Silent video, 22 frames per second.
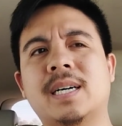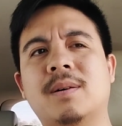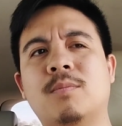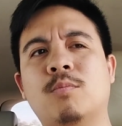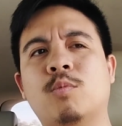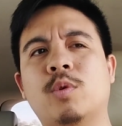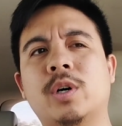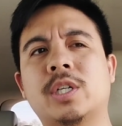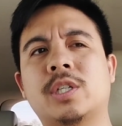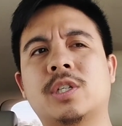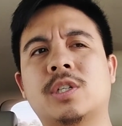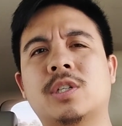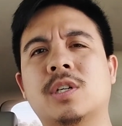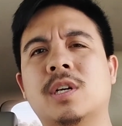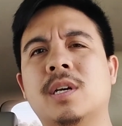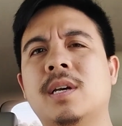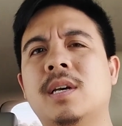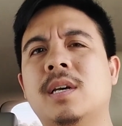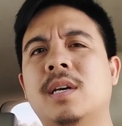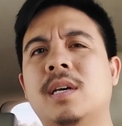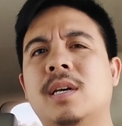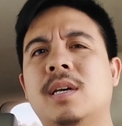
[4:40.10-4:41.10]
which
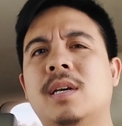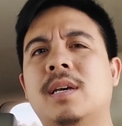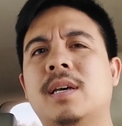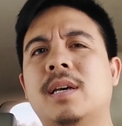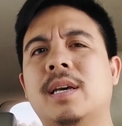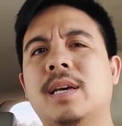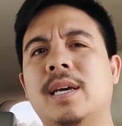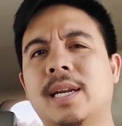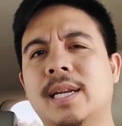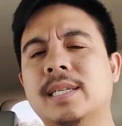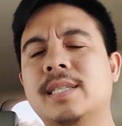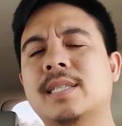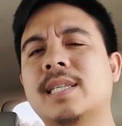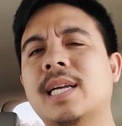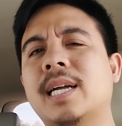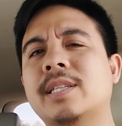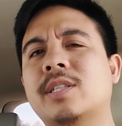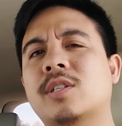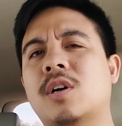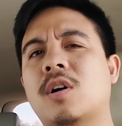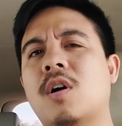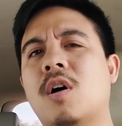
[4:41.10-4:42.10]
in a
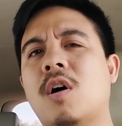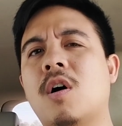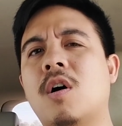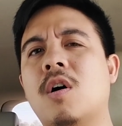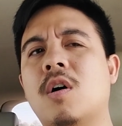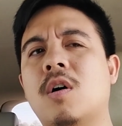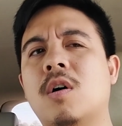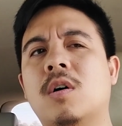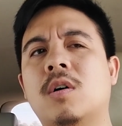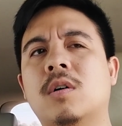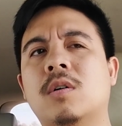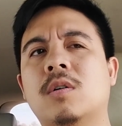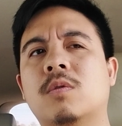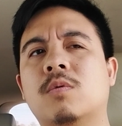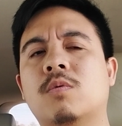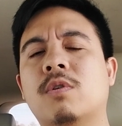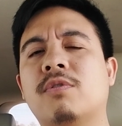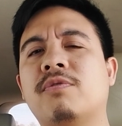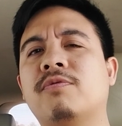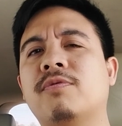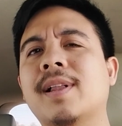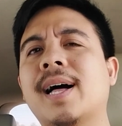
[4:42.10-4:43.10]
sense are all
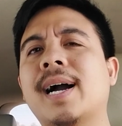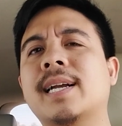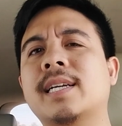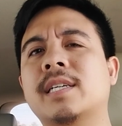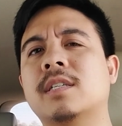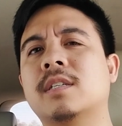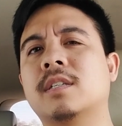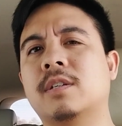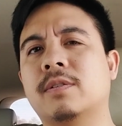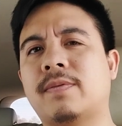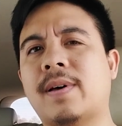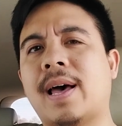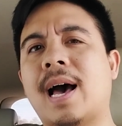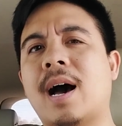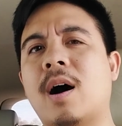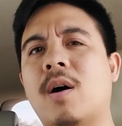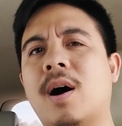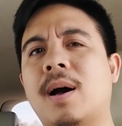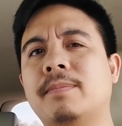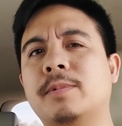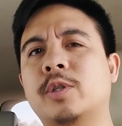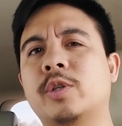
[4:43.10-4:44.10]
reflections of
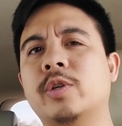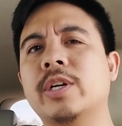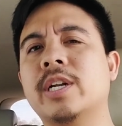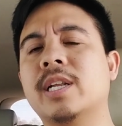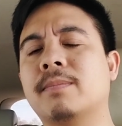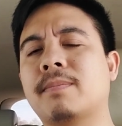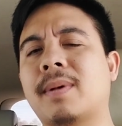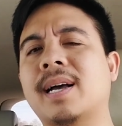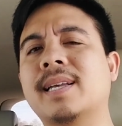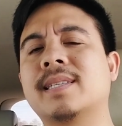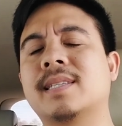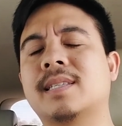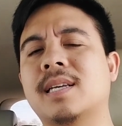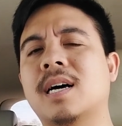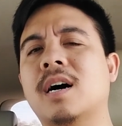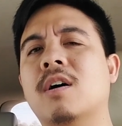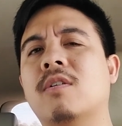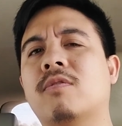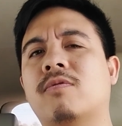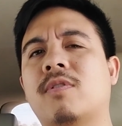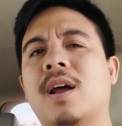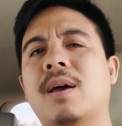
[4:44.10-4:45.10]
how I'm treating
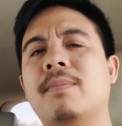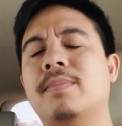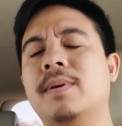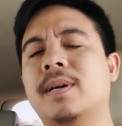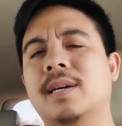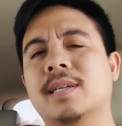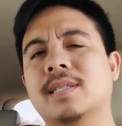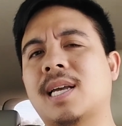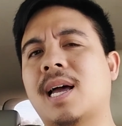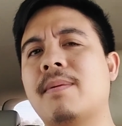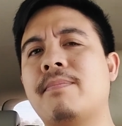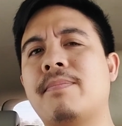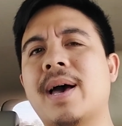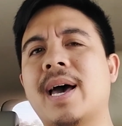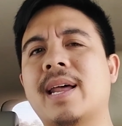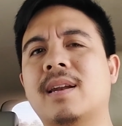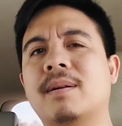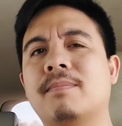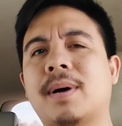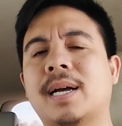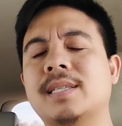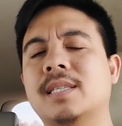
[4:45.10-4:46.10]
myself, right? Because I
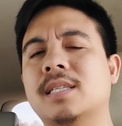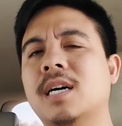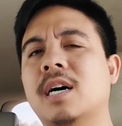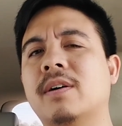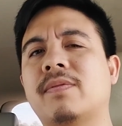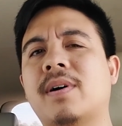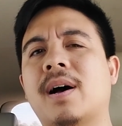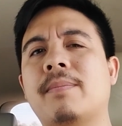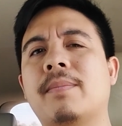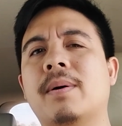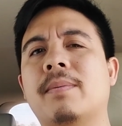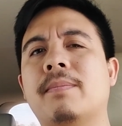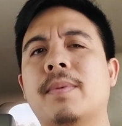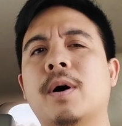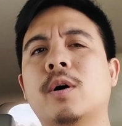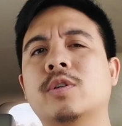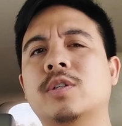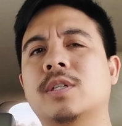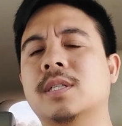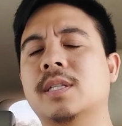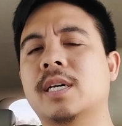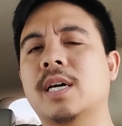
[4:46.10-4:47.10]
abandoned myself. I'm
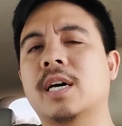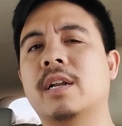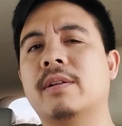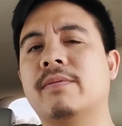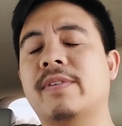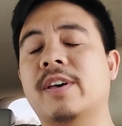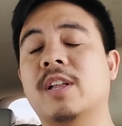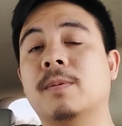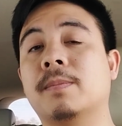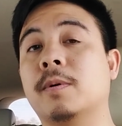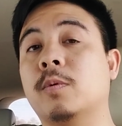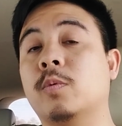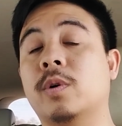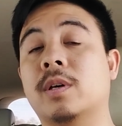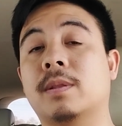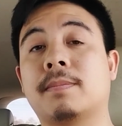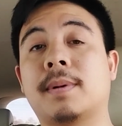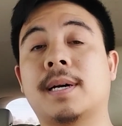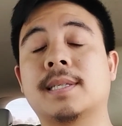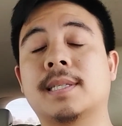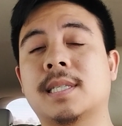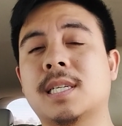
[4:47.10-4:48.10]
emotionally unavailable
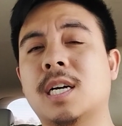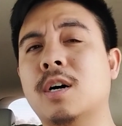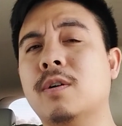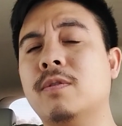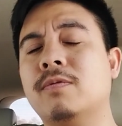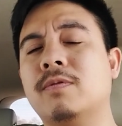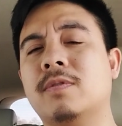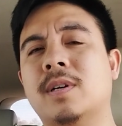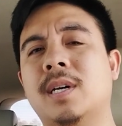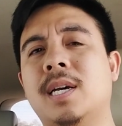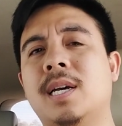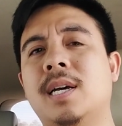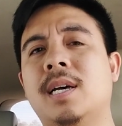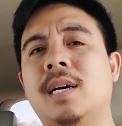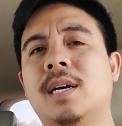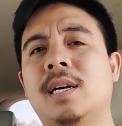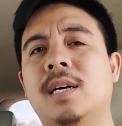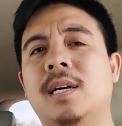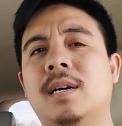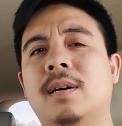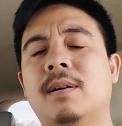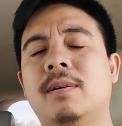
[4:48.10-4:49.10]
with myself,
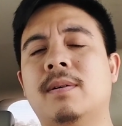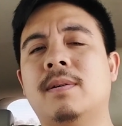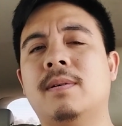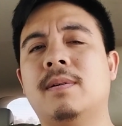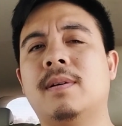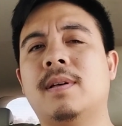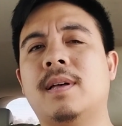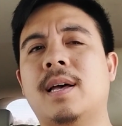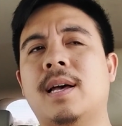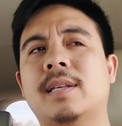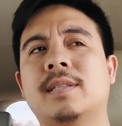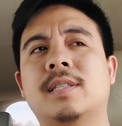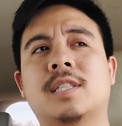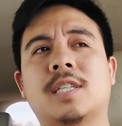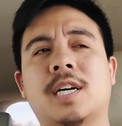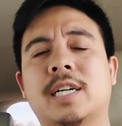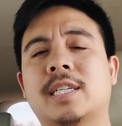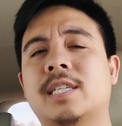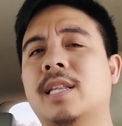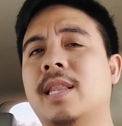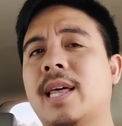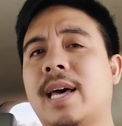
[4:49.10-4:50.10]

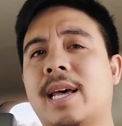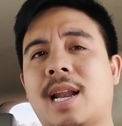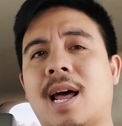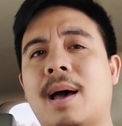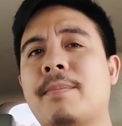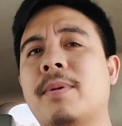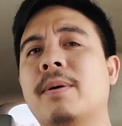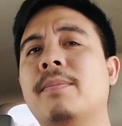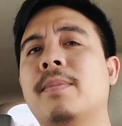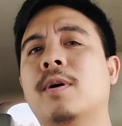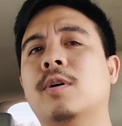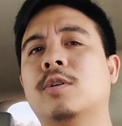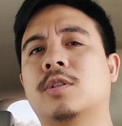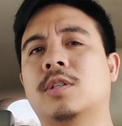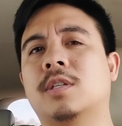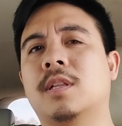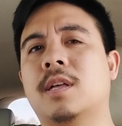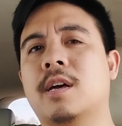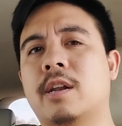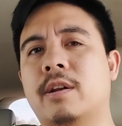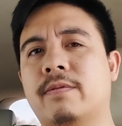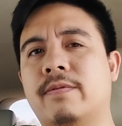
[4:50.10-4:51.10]
such then I'm
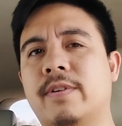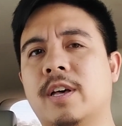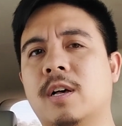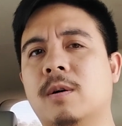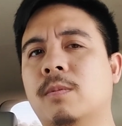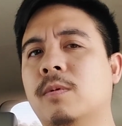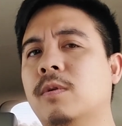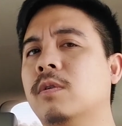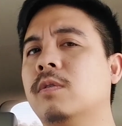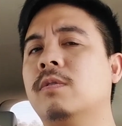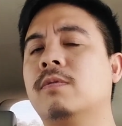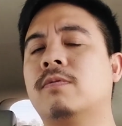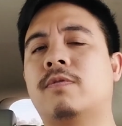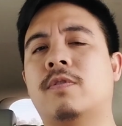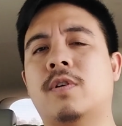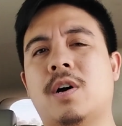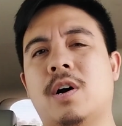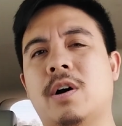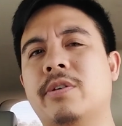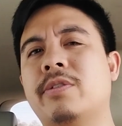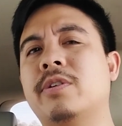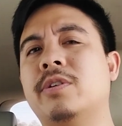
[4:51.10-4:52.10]
emotionally unavailable
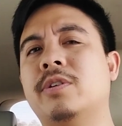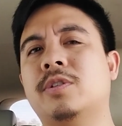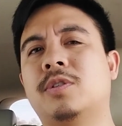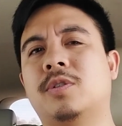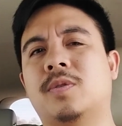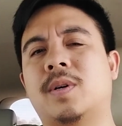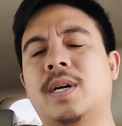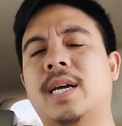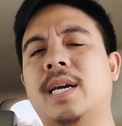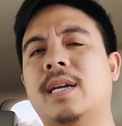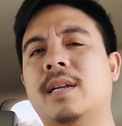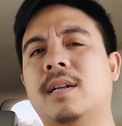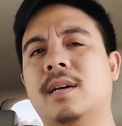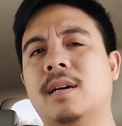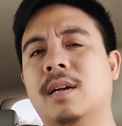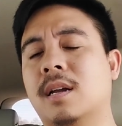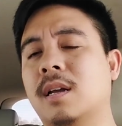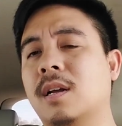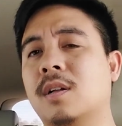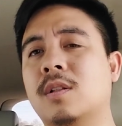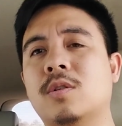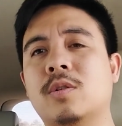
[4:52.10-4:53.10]
for others, right?
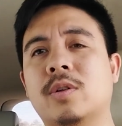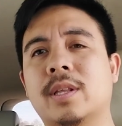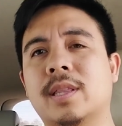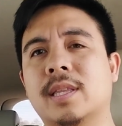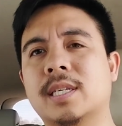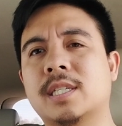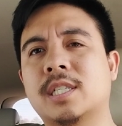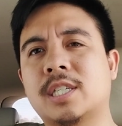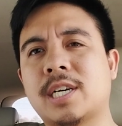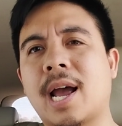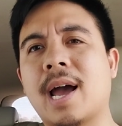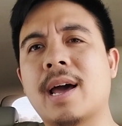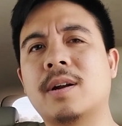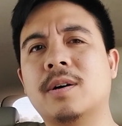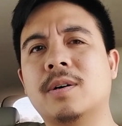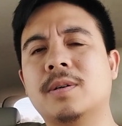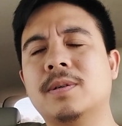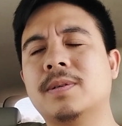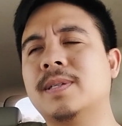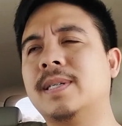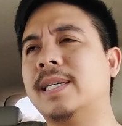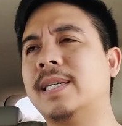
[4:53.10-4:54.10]
Including this channel.